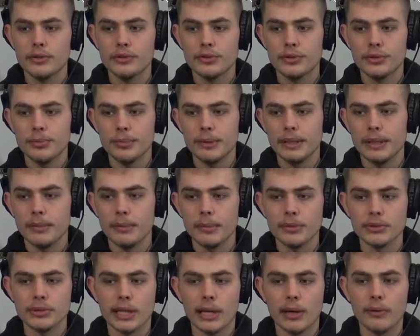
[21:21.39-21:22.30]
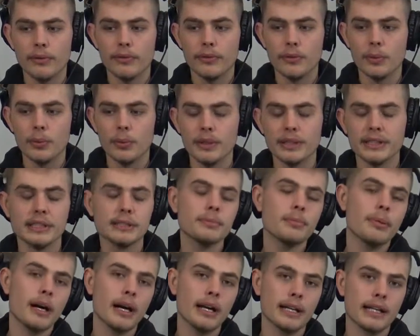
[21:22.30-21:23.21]
to be the most helpful with this
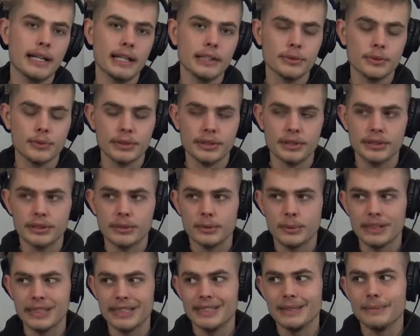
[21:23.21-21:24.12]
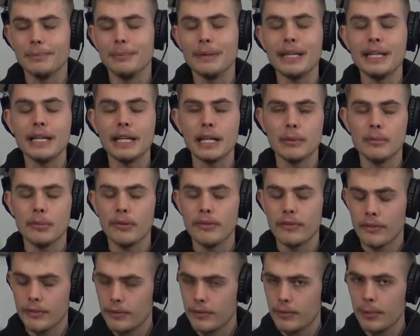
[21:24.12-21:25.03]
podcast, with this medium
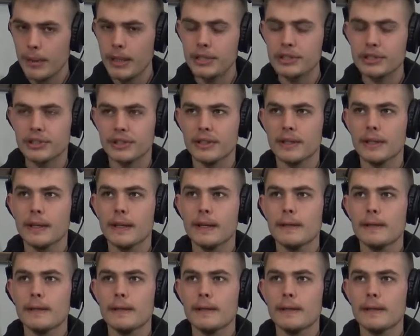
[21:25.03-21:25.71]
of information,